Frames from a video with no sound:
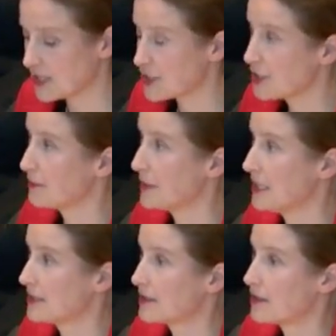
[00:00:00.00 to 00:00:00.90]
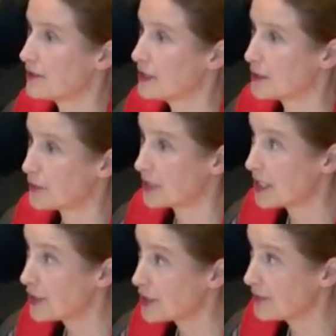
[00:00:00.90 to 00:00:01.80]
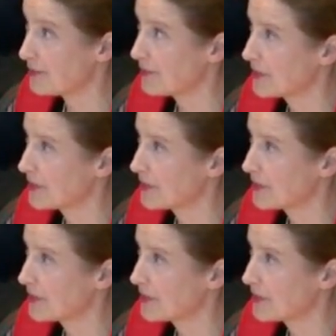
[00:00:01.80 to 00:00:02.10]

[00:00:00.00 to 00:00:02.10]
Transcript: at additional means of interpretation.